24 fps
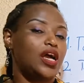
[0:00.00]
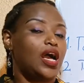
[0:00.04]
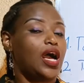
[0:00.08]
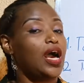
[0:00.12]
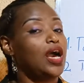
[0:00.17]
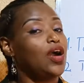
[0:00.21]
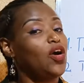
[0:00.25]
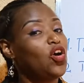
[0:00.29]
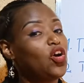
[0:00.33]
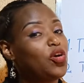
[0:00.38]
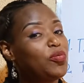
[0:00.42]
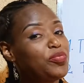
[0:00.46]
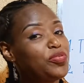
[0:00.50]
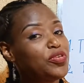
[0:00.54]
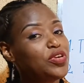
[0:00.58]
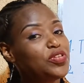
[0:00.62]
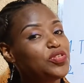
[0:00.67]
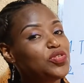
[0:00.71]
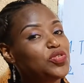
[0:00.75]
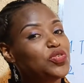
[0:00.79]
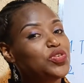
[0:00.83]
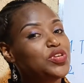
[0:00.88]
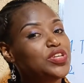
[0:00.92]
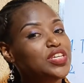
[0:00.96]
I hope
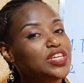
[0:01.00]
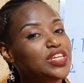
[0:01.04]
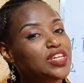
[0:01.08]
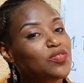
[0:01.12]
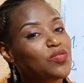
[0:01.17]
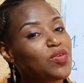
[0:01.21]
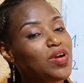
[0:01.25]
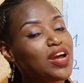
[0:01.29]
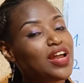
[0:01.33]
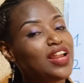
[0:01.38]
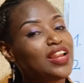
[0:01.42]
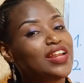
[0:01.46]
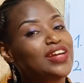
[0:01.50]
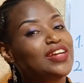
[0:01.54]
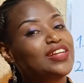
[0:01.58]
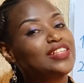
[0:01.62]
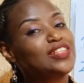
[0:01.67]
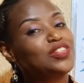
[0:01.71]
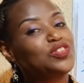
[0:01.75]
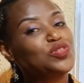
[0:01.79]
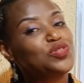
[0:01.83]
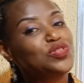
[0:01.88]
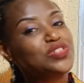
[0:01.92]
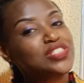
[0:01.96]
you're doing well
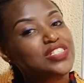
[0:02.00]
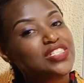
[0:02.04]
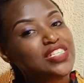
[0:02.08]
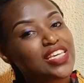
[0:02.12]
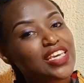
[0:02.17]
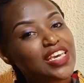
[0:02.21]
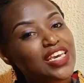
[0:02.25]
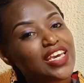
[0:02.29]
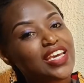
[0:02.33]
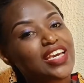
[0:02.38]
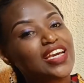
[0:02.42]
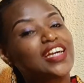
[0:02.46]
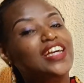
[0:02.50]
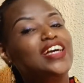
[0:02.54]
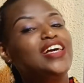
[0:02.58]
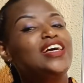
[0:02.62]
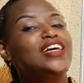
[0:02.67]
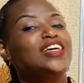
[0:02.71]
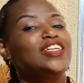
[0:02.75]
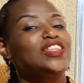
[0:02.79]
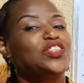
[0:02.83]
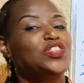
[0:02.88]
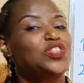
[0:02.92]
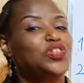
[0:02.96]
and using
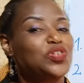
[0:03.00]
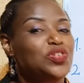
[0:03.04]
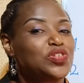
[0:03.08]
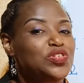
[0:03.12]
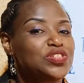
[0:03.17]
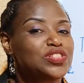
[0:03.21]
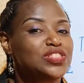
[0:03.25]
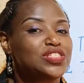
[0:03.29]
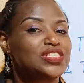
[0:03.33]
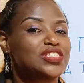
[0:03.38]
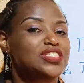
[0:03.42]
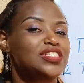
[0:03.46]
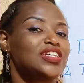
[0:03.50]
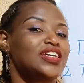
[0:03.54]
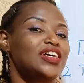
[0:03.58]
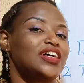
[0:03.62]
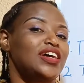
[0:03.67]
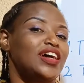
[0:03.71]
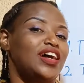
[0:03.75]
those